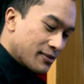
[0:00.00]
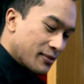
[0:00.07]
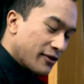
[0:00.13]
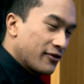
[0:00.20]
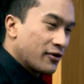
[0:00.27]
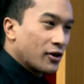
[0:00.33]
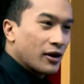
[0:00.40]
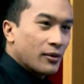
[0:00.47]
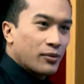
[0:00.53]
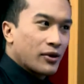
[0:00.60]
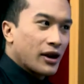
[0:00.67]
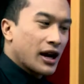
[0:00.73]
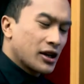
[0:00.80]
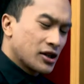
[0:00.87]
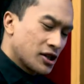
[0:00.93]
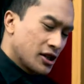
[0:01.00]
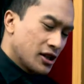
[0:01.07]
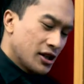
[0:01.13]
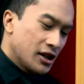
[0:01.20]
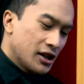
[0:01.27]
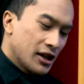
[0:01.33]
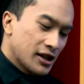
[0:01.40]
Before the break,
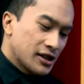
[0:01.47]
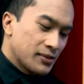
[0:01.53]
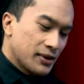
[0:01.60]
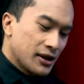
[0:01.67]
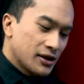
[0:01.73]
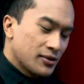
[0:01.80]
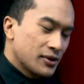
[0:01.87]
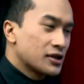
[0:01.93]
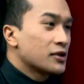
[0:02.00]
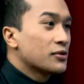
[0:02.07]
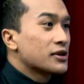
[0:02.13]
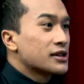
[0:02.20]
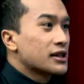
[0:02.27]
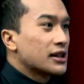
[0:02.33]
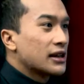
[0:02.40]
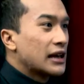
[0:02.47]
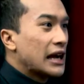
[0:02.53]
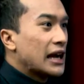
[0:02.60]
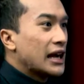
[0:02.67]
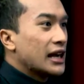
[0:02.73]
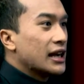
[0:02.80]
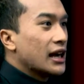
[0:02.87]
she explained to me she was in
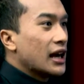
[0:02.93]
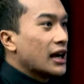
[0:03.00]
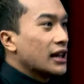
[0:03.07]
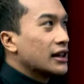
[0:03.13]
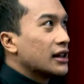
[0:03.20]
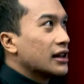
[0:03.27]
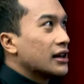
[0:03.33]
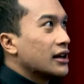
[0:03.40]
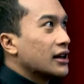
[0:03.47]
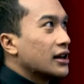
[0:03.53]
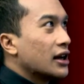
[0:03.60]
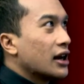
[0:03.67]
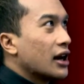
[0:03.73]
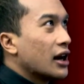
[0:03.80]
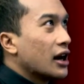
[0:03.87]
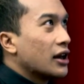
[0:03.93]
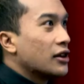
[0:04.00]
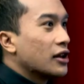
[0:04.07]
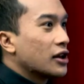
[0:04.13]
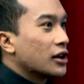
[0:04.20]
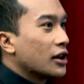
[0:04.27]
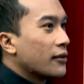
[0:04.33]
the
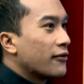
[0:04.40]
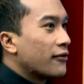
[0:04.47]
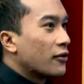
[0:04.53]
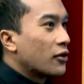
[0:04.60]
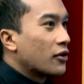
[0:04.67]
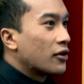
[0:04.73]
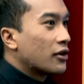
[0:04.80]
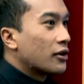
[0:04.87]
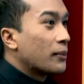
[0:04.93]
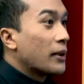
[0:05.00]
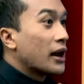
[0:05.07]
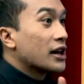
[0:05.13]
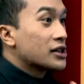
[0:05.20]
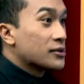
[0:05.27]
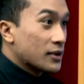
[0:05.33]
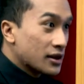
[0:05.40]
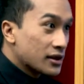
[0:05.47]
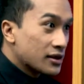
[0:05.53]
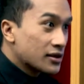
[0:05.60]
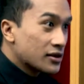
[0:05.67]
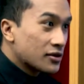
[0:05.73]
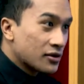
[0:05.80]
club for management
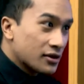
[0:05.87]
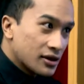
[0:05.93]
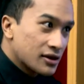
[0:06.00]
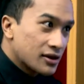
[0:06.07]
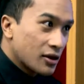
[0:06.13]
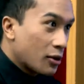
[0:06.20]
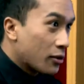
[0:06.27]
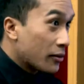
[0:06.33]
students, global